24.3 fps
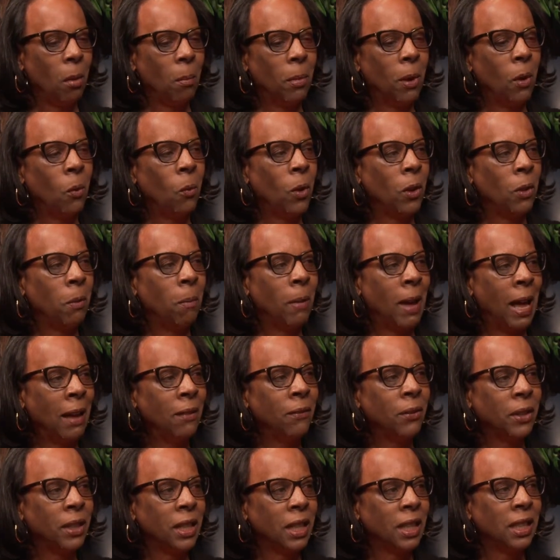But with
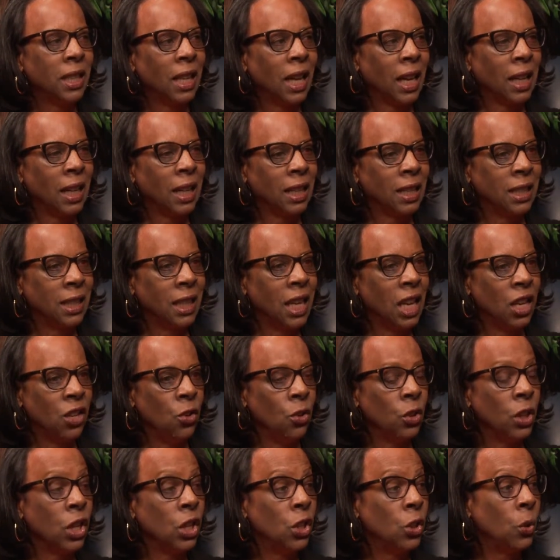mindfulness, like I said, you
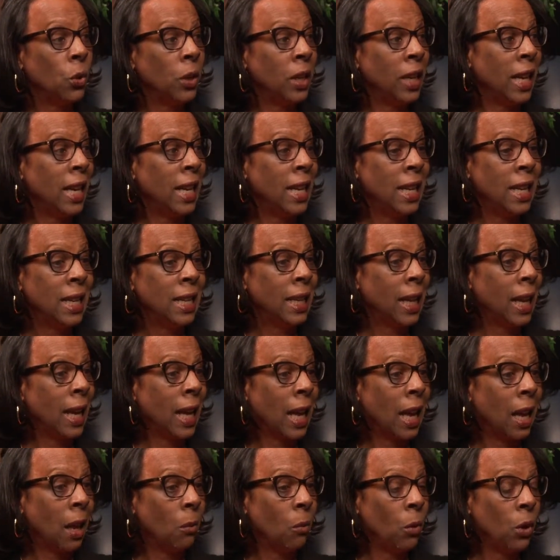can do it any
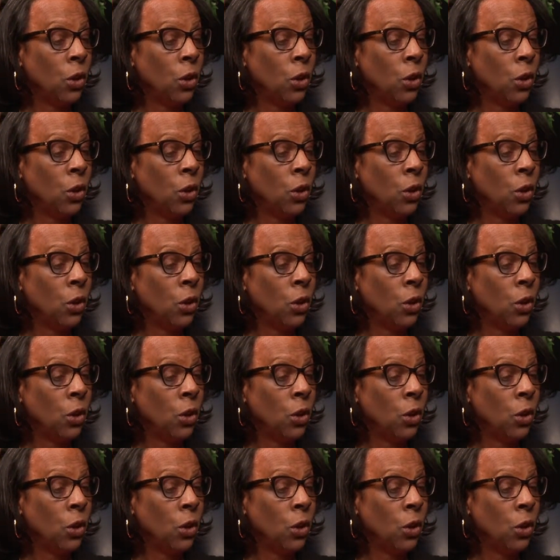time.